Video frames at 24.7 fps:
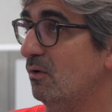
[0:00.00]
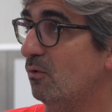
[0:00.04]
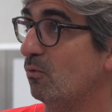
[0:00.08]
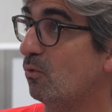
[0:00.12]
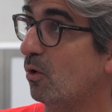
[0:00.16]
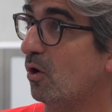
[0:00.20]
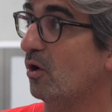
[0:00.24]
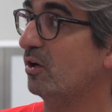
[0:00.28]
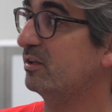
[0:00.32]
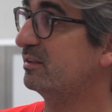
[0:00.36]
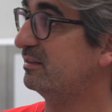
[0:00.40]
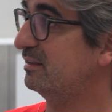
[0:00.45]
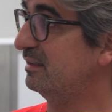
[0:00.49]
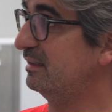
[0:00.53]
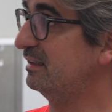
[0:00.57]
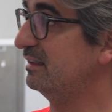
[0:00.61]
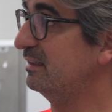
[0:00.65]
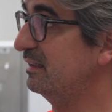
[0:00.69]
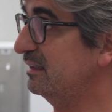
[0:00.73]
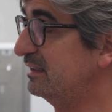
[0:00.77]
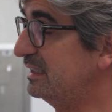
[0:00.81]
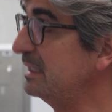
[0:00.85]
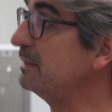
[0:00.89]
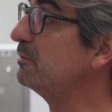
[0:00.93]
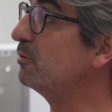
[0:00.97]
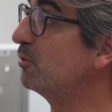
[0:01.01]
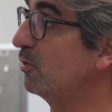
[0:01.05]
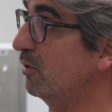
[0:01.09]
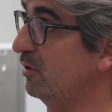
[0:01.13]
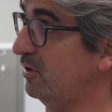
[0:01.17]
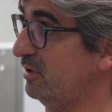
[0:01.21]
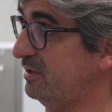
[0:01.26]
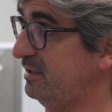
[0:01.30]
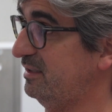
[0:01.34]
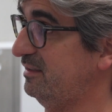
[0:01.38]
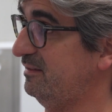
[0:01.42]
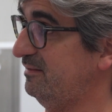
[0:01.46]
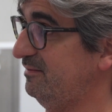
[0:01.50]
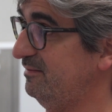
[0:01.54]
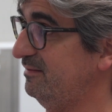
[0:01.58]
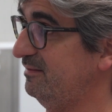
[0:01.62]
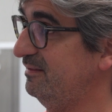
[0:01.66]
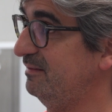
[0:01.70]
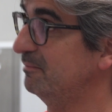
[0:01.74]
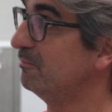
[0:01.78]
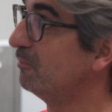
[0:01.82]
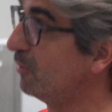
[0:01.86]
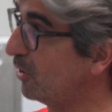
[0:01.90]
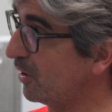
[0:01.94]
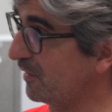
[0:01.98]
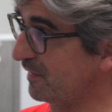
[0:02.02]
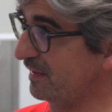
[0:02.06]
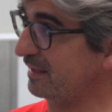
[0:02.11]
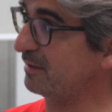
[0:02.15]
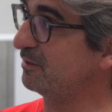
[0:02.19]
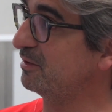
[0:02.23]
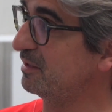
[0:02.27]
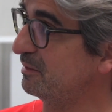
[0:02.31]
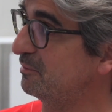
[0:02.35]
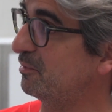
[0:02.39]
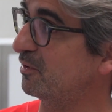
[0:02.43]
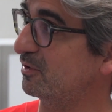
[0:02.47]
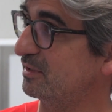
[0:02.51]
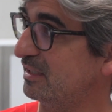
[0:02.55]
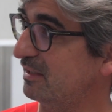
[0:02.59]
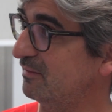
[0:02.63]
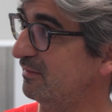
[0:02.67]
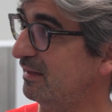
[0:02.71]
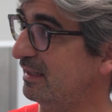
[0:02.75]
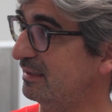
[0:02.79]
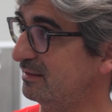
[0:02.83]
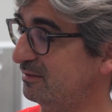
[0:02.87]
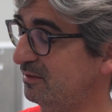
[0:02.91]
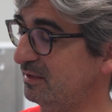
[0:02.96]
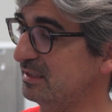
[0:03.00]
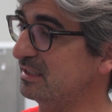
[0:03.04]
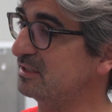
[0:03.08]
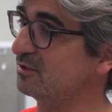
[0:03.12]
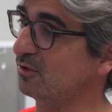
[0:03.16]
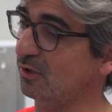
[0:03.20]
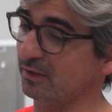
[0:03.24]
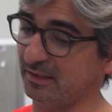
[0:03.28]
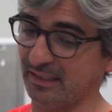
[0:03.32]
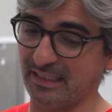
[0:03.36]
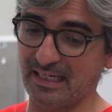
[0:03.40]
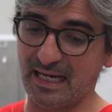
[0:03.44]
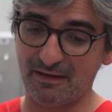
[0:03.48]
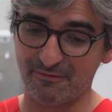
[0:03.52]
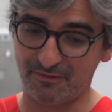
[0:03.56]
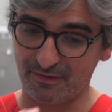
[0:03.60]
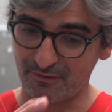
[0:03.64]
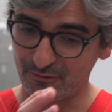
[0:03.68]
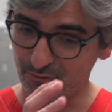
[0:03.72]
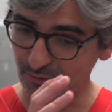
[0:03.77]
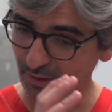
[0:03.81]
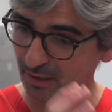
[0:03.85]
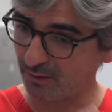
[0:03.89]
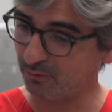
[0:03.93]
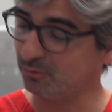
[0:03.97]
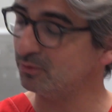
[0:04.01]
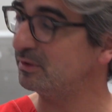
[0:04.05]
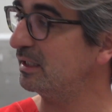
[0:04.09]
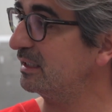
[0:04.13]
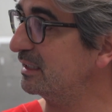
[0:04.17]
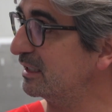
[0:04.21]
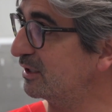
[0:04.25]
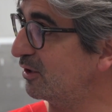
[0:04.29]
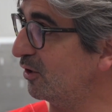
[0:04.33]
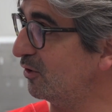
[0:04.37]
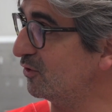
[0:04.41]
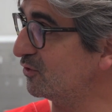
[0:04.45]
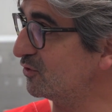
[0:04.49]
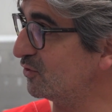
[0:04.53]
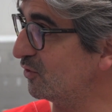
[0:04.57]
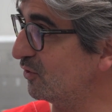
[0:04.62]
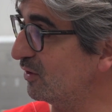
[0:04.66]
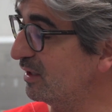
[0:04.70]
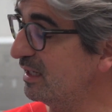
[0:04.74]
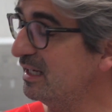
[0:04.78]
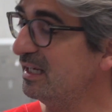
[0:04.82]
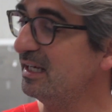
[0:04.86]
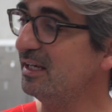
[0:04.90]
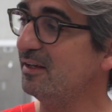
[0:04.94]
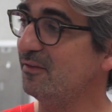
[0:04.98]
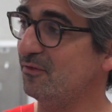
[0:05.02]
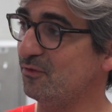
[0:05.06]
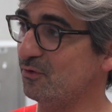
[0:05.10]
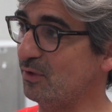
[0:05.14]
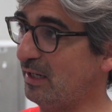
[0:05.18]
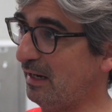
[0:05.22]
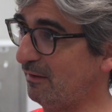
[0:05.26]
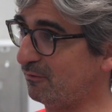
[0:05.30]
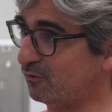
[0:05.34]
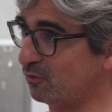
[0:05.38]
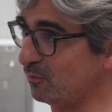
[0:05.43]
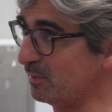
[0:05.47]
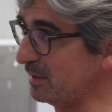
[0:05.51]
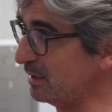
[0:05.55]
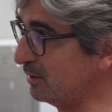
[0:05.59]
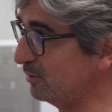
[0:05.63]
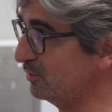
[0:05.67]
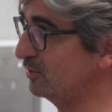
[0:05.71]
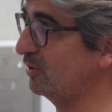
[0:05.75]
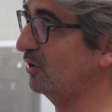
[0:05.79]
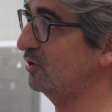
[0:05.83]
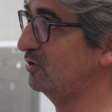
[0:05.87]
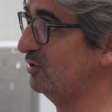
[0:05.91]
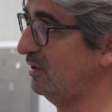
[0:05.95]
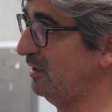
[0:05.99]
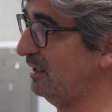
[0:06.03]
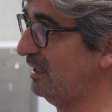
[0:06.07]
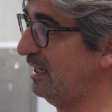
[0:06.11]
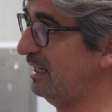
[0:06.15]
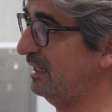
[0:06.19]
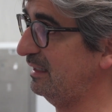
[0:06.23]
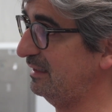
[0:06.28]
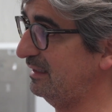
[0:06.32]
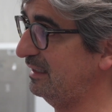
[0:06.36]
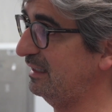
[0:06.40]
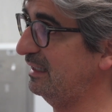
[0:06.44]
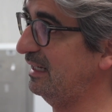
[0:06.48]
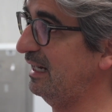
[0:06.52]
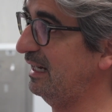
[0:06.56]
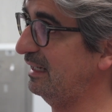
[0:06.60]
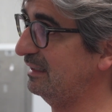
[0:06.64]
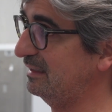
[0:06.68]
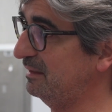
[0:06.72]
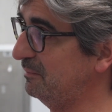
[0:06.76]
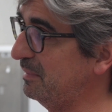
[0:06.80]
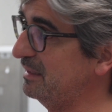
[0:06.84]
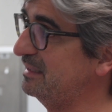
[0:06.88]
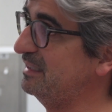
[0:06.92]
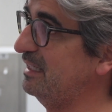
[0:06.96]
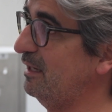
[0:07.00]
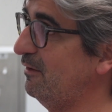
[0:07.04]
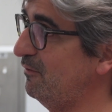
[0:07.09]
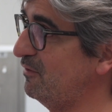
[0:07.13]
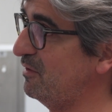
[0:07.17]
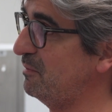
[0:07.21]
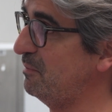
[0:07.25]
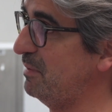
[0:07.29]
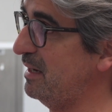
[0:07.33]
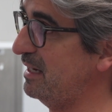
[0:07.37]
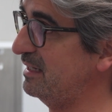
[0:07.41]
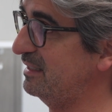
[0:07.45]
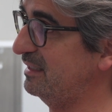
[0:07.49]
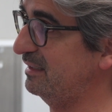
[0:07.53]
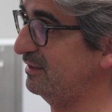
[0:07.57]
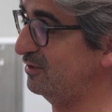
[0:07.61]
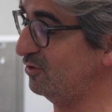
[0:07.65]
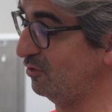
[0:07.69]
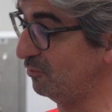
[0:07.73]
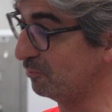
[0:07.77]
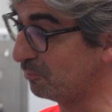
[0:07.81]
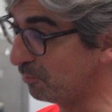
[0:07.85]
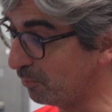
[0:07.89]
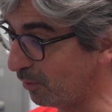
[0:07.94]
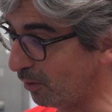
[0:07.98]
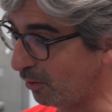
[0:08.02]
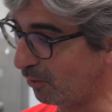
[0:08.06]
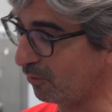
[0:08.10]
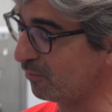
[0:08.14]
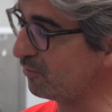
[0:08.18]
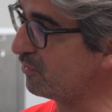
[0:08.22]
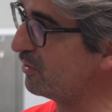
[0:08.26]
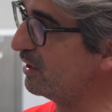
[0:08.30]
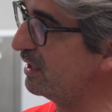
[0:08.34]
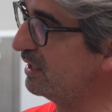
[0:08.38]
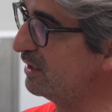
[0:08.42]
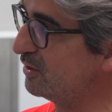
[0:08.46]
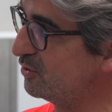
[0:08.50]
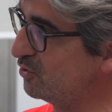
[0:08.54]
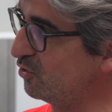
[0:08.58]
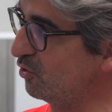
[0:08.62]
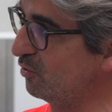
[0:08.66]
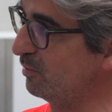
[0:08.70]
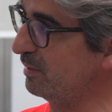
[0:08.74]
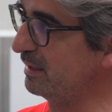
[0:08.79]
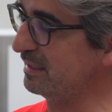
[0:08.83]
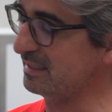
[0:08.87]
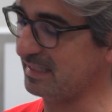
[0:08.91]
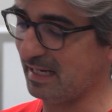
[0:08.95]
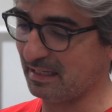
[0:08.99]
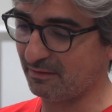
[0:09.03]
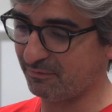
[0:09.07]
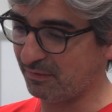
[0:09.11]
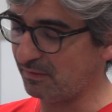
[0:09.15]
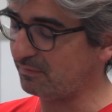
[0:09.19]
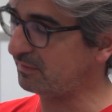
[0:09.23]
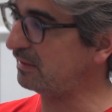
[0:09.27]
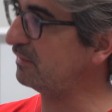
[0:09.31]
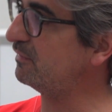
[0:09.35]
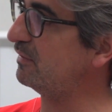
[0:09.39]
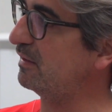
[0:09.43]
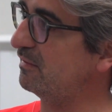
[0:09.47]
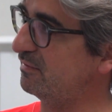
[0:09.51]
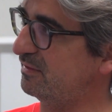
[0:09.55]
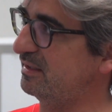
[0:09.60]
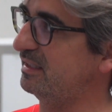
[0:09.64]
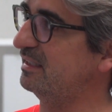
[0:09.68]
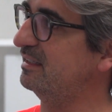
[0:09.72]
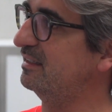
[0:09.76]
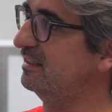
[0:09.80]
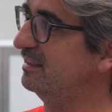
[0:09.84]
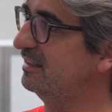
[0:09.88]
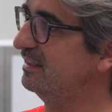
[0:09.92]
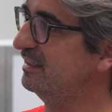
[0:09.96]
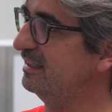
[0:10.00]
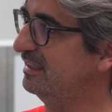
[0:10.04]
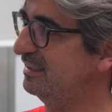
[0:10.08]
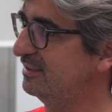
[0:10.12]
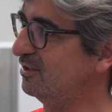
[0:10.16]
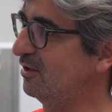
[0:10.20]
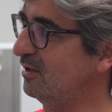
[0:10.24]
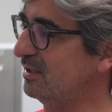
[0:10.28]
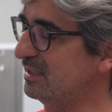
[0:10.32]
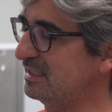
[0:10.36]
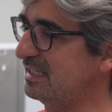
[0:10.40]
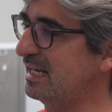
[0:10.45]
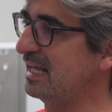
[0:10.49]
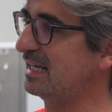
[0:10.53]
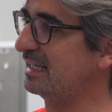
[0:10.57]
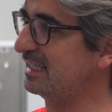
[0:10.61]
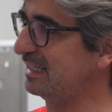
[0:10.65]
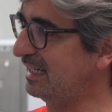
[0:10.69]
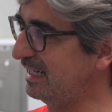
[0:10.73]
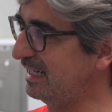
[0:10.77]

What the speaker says: work, teamwork more than Uniportal VATS. So it's not enough that you are good at the console. You have to be good also at the bedside of the patient. So both should be, it's like 50-50. So it's like